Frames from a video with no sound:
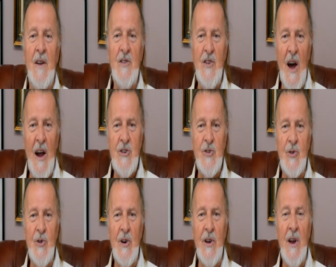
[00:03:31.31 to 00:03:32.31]

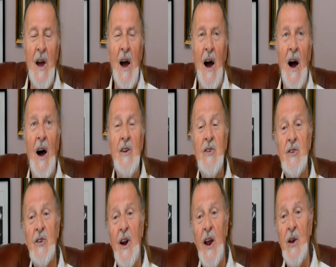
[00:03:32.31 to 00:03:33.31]
naturally,
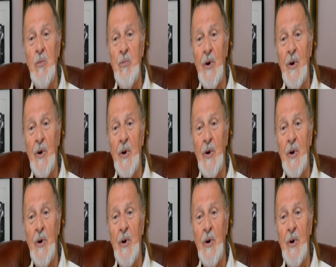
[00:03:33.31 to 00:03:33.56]
untrained